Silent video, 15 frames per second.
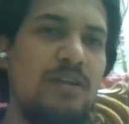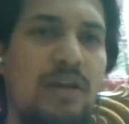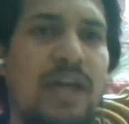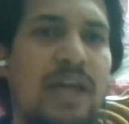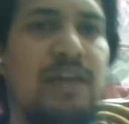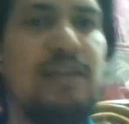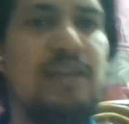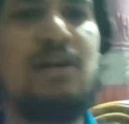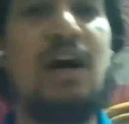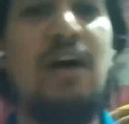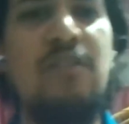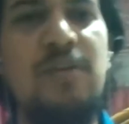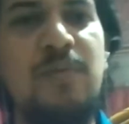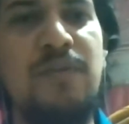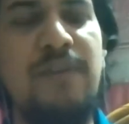is a
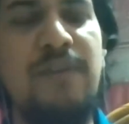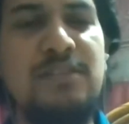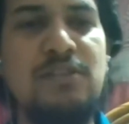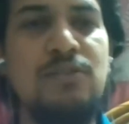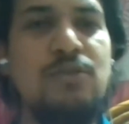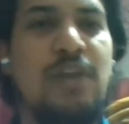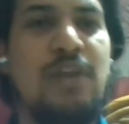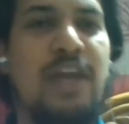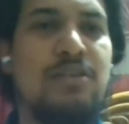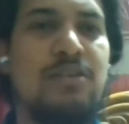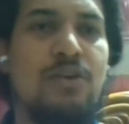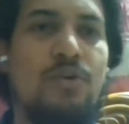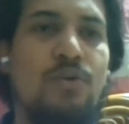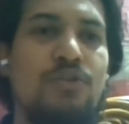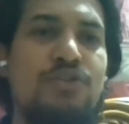Harvard professor who
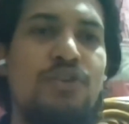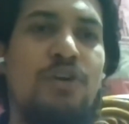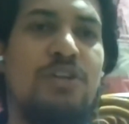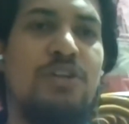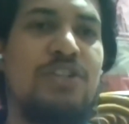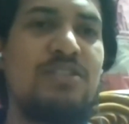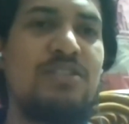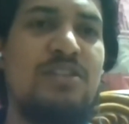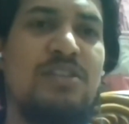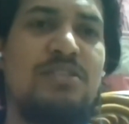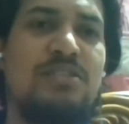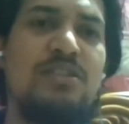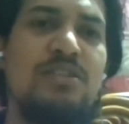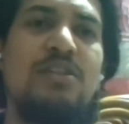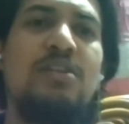takes a course called Justice,
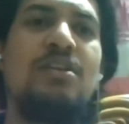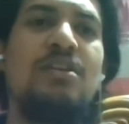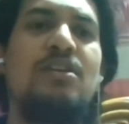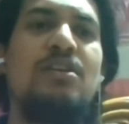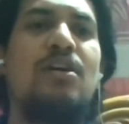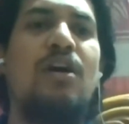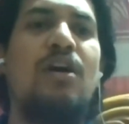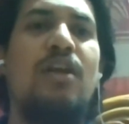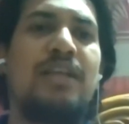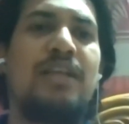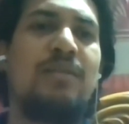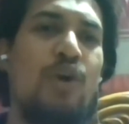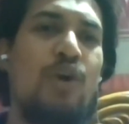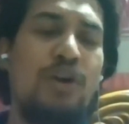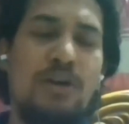like
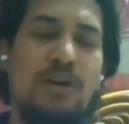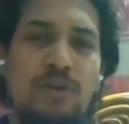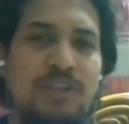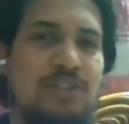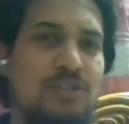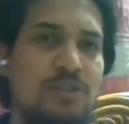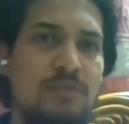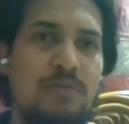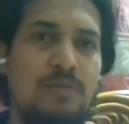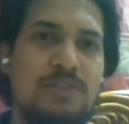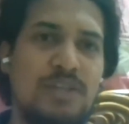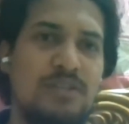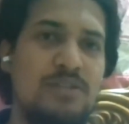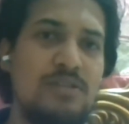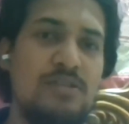the moral questions of what
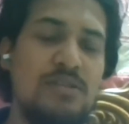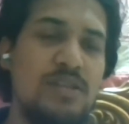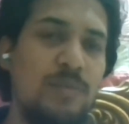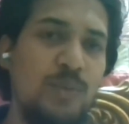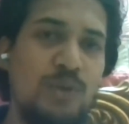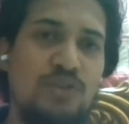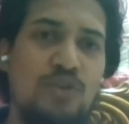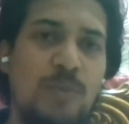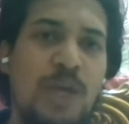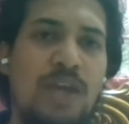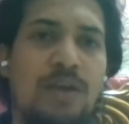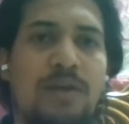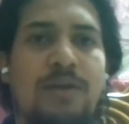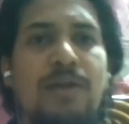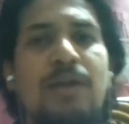justice is supposed to be.
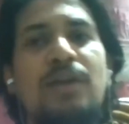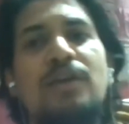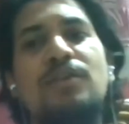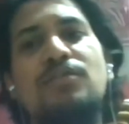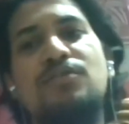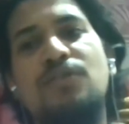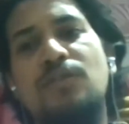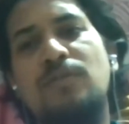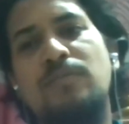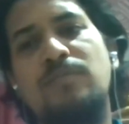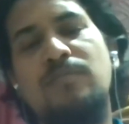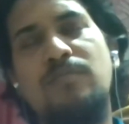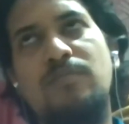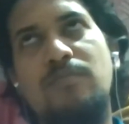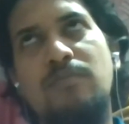So
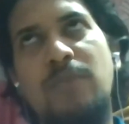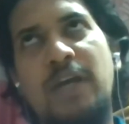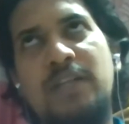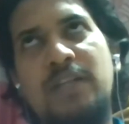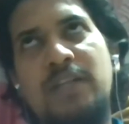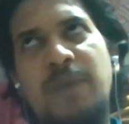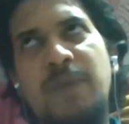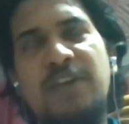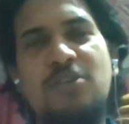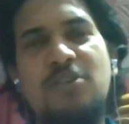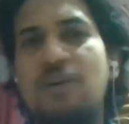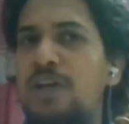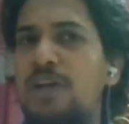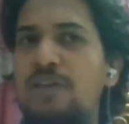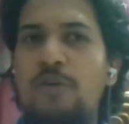I think page
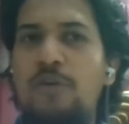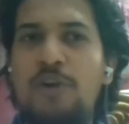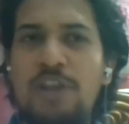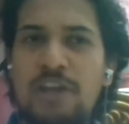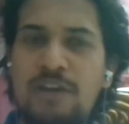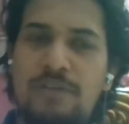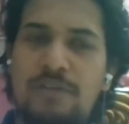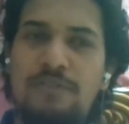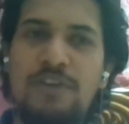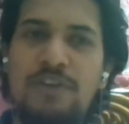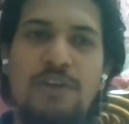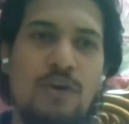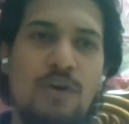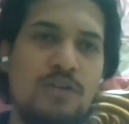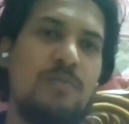13, 14, and 15
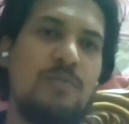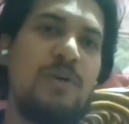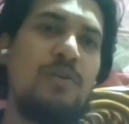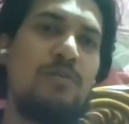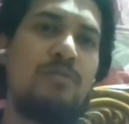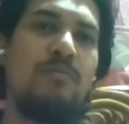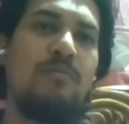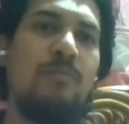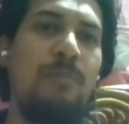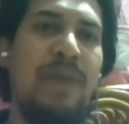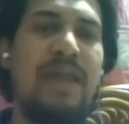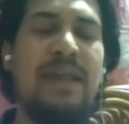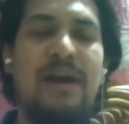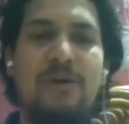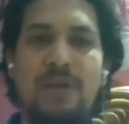talks about
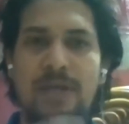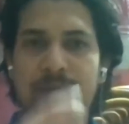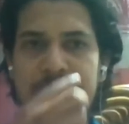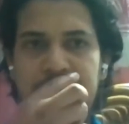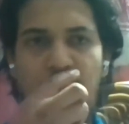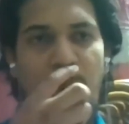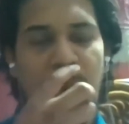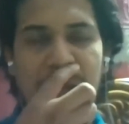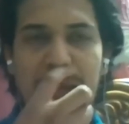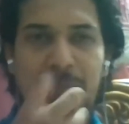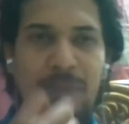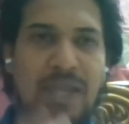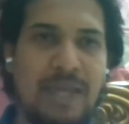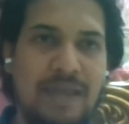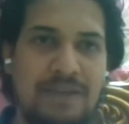bailout and its moral
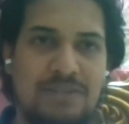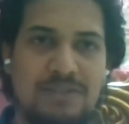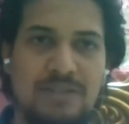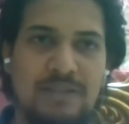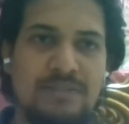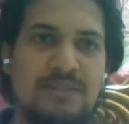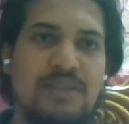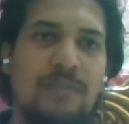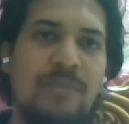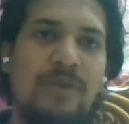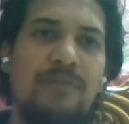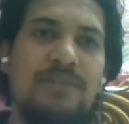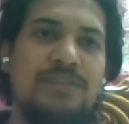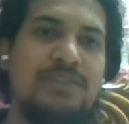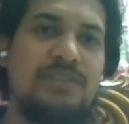implications. Is it something
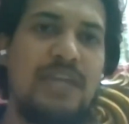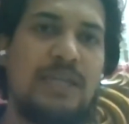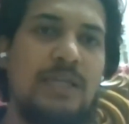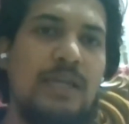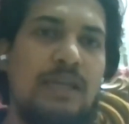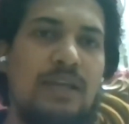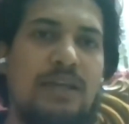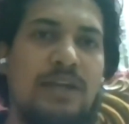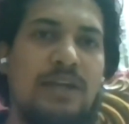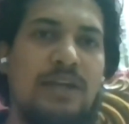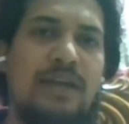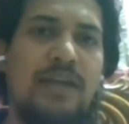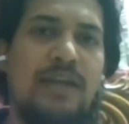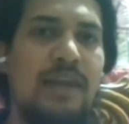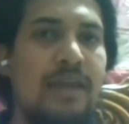which is technically
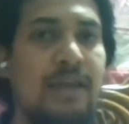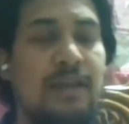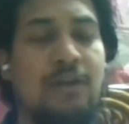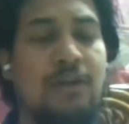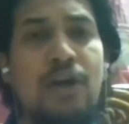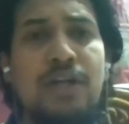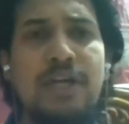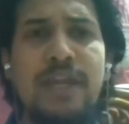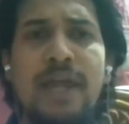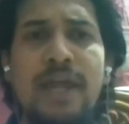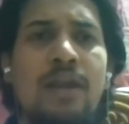correct, technically not correct?